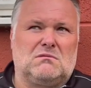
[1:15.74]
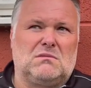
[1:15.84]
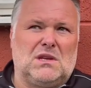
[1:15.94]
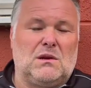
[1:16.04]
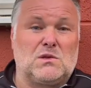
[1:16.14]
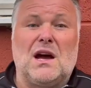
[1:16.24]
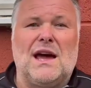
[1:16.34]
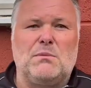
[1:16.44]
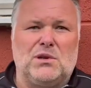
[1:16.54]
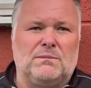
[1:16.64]
it was like
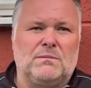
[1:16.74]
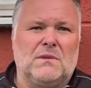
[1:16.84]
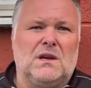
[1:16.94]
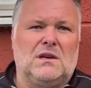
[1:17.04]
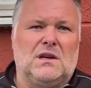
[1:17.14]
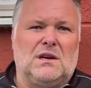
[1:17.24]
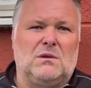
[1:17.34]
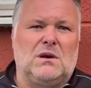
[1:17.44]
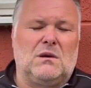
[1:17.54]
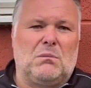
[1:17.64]
heaven, you know,
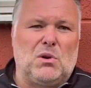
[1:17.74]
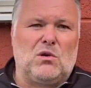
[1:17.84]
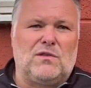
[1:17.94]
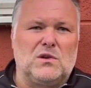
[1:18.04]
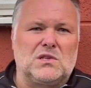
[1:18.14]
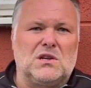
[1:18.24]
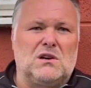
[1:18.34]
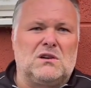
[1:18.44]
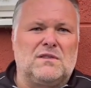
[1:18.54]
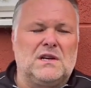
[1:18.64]
a poor first
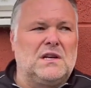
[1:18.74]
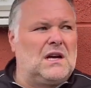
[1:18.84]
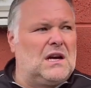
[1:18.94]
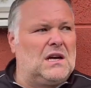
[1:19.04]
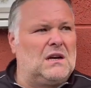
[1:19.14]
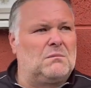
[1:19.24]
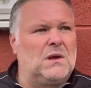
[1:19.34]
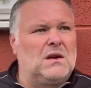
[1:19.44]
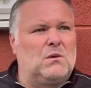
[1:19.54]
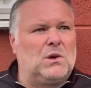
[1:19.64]
half.
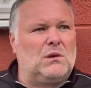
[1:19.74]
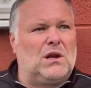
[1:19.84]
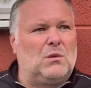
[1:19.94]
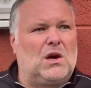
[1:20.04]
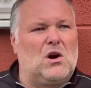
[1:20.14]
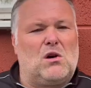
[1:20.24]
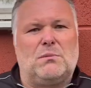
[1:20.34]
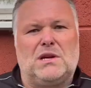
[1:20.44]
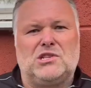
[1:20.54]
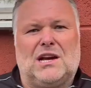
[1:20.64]
You know, we can't
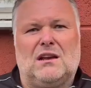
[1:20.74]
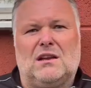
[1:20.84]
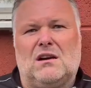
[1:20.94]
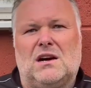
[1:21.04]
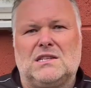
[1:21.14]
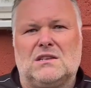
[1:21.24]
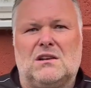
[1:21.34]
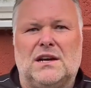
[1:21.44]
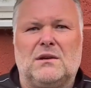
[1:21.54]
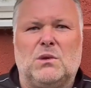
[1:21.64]
be a Jekyll and Hyde
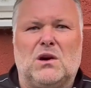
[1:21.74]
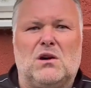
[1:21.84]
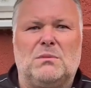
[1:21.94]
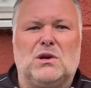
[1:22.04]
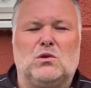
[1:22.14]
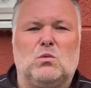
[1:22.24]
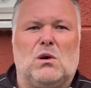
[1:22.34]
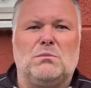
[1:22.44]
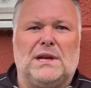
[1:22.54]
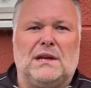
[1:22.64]
side. We can't be good
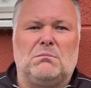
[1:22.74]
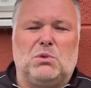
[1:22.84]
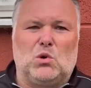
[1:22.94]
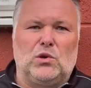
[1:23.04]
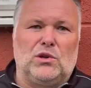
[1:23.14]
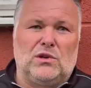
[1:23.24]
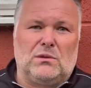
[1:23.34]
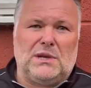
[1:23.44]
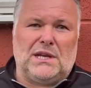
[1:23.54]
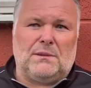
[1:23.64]
1 minute and poor the other
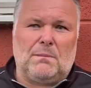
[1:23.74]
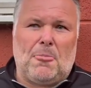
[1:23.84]
minute.